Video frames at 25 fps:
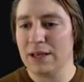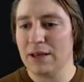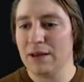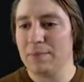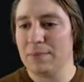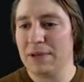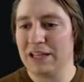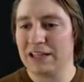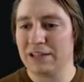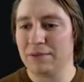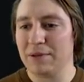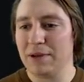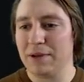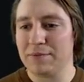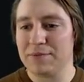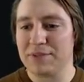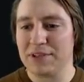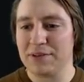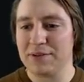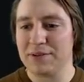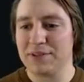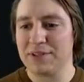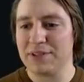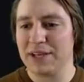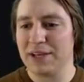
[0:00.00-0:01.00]
Matt the Man
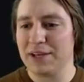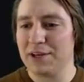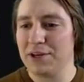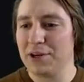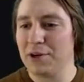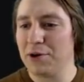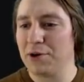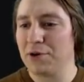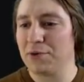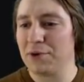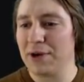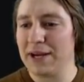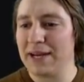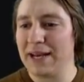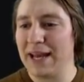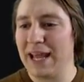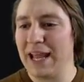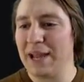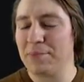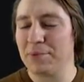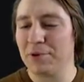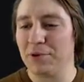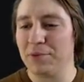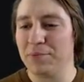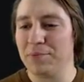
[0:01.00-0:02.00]
says, I know, right?
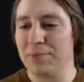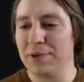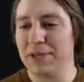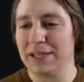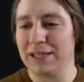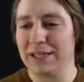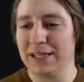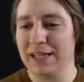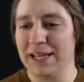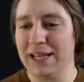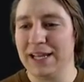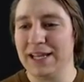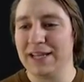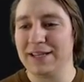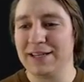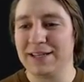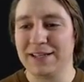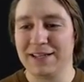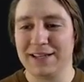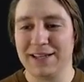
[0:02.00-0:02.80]
April, bit late.